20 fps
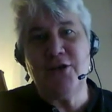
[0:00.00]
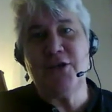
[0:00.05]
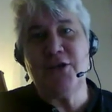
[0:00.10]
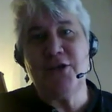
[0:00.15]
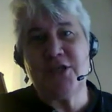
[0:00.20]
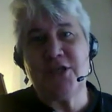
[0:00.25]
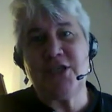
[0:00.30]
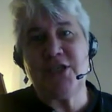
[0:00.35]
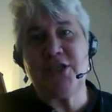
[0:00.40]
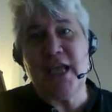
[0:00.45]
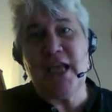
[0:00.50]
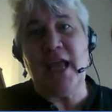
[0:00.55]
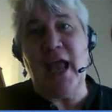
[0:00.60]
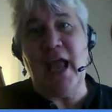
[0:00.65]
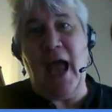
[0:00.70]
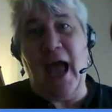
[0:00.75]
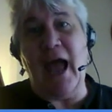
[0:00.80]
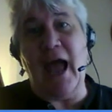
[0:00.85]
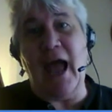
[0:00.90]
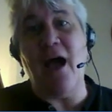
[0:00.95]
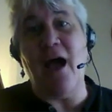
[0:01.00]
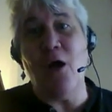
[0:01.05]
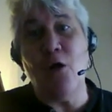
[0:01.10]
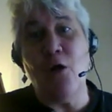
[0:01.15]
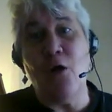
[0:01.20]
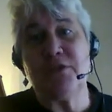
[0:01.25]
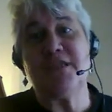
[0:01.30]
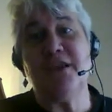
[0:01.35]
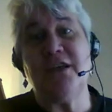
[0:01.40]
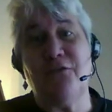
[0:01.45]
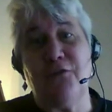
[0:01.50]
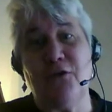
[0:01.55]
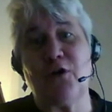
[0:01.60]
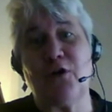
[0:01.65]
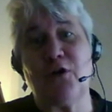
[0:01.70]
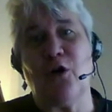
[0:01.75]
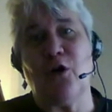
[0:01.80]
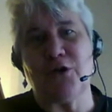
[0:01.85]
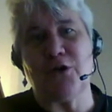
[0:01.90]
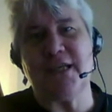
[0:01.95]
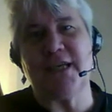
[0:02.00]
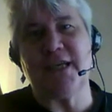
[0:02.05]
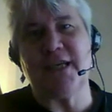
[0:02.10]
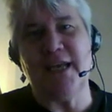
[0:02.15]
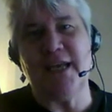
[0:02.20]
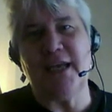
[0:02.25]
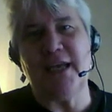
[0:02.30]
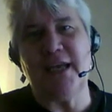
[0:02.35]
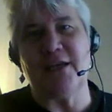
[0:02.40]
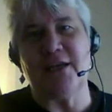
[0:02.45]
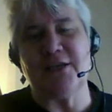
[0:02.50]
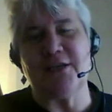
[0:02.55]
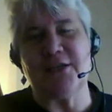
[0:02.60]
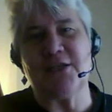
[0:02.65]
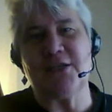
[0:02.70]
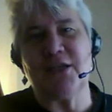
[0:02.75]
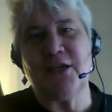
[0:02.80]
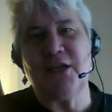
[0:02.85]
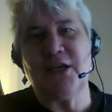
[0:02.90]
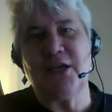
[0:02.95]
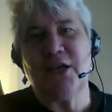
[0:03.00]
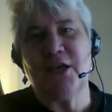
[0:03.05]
see how difficult it is